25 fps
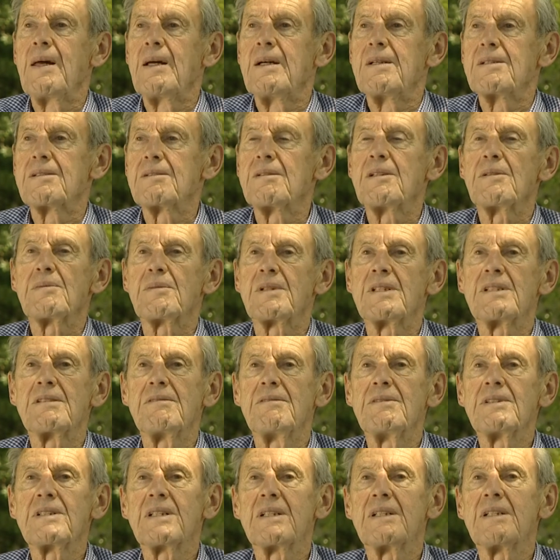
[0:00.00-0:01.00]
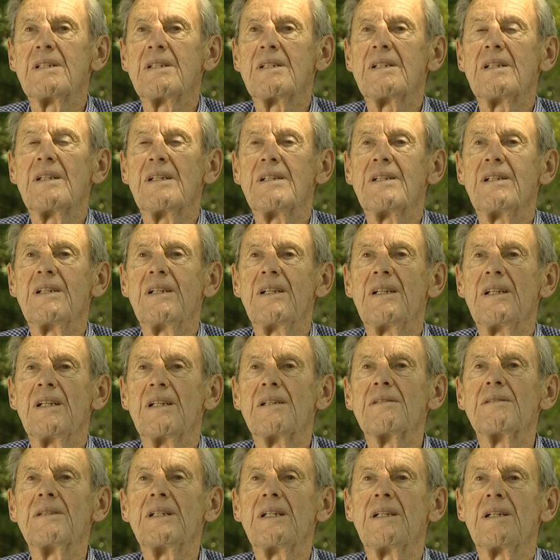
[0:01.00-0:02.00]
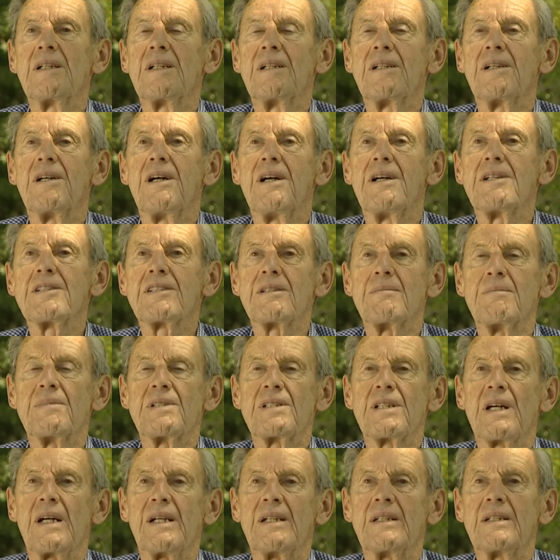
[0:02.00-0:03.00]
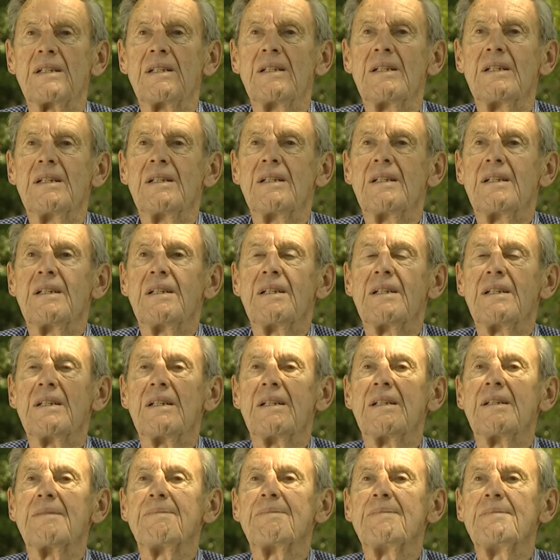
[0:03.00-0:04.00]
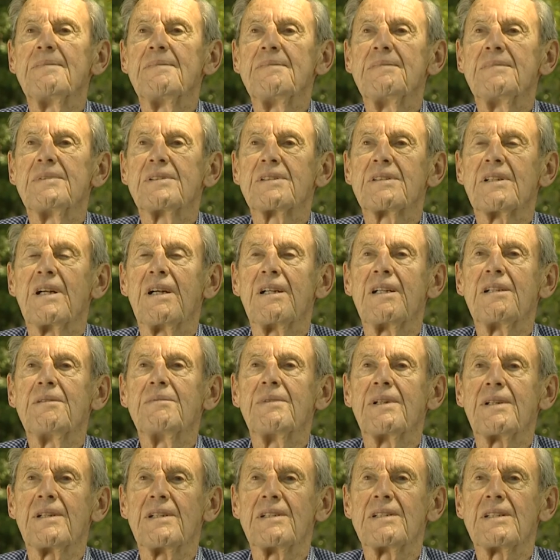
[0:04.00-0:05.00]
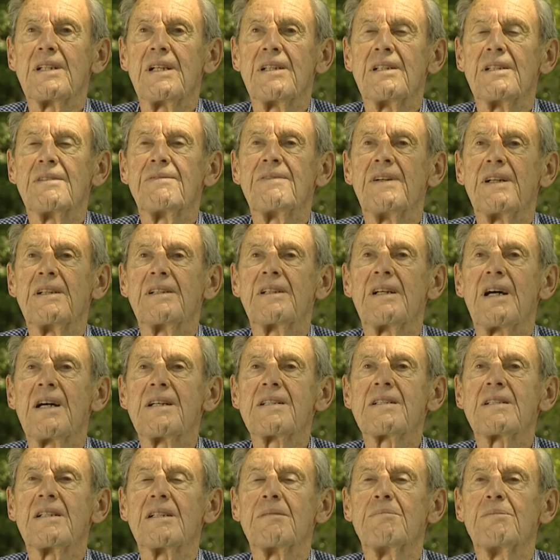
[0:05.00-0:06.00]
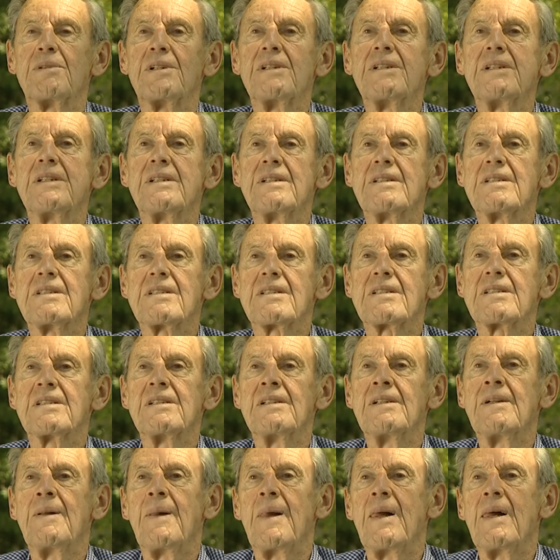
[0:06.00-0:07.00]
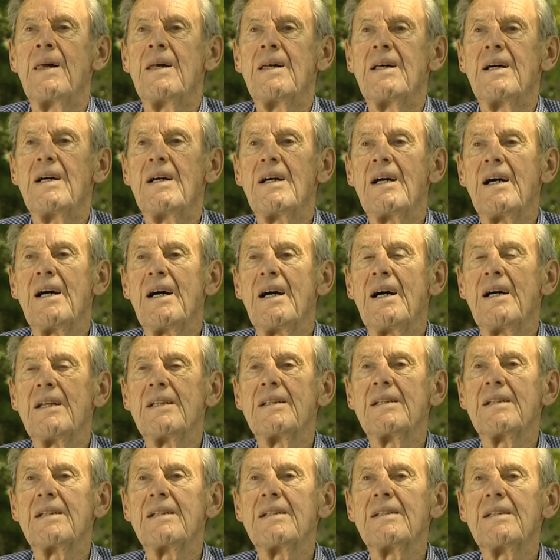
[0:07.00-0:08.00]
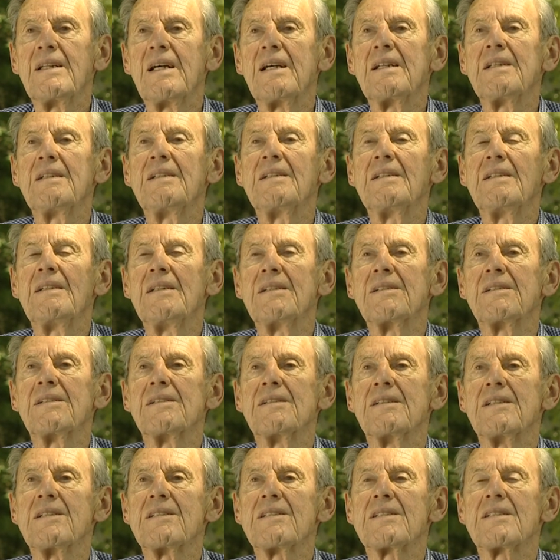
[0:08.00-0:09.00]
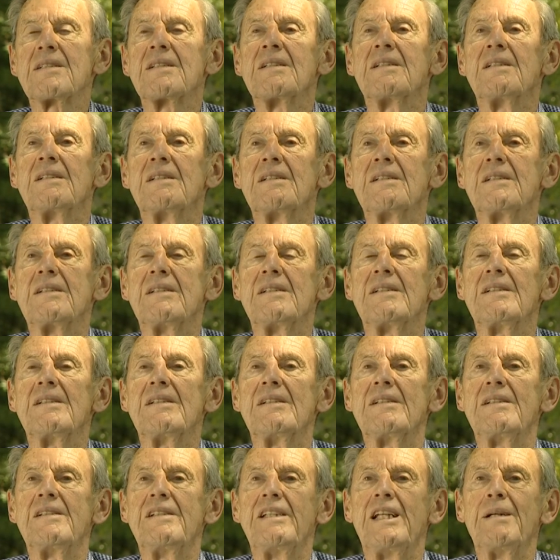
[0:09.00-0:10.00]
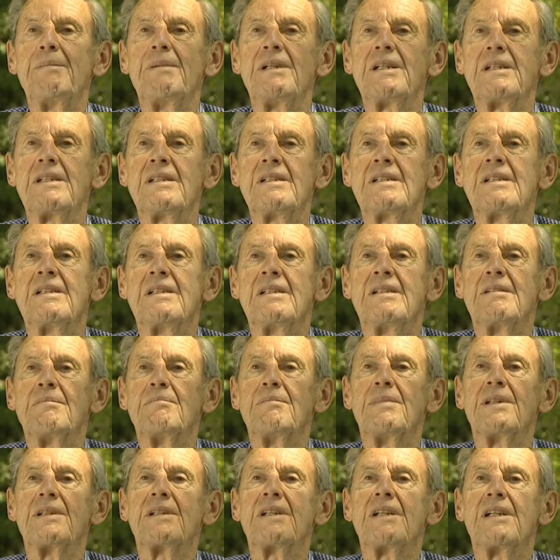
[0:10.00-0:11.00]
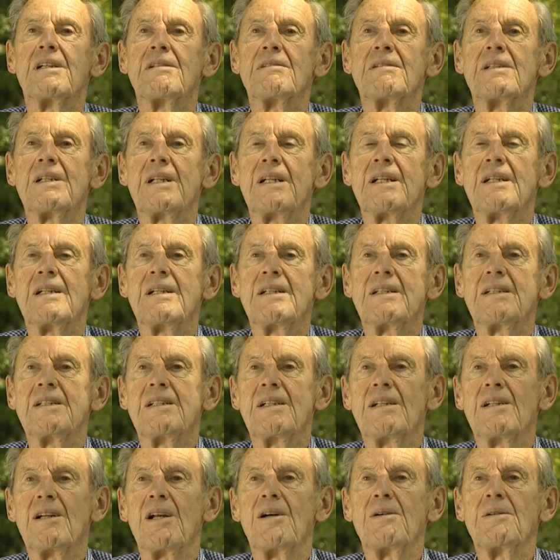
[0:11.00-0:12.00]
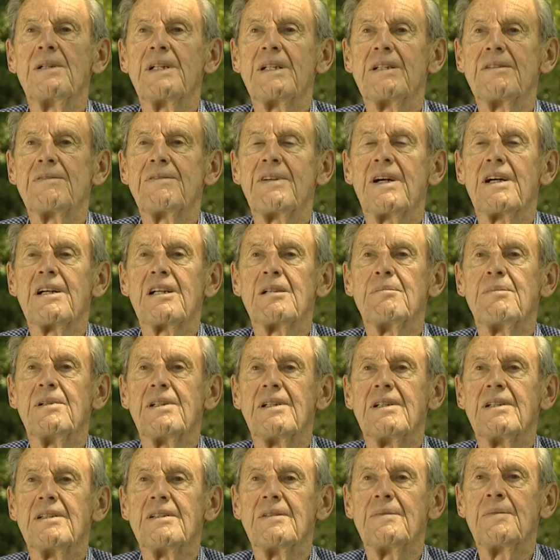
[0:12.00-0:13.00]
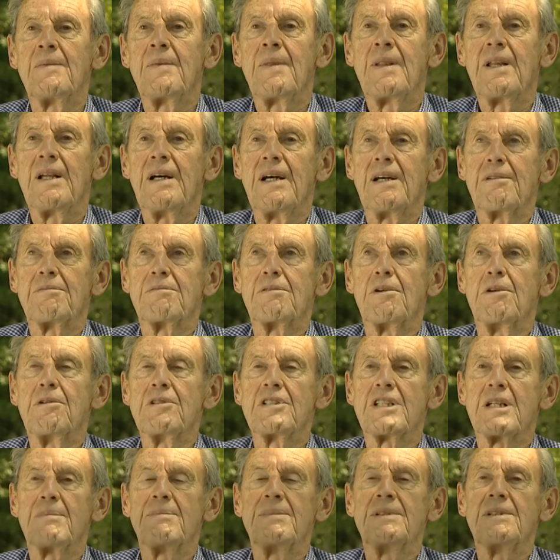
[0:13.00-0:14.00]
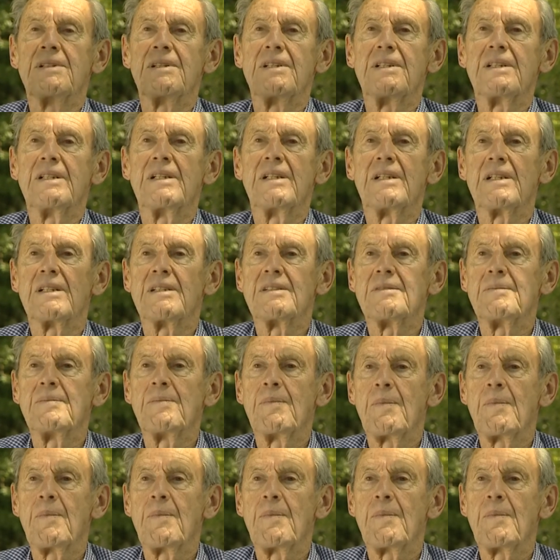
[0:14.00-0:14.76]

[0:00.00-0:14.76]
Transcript: So it was, it was a, an eerie and an awesome sight, uh, starting with, I say, the fantastic brilliance and then into this dimming but eerily glowing fireball that rose up into the air.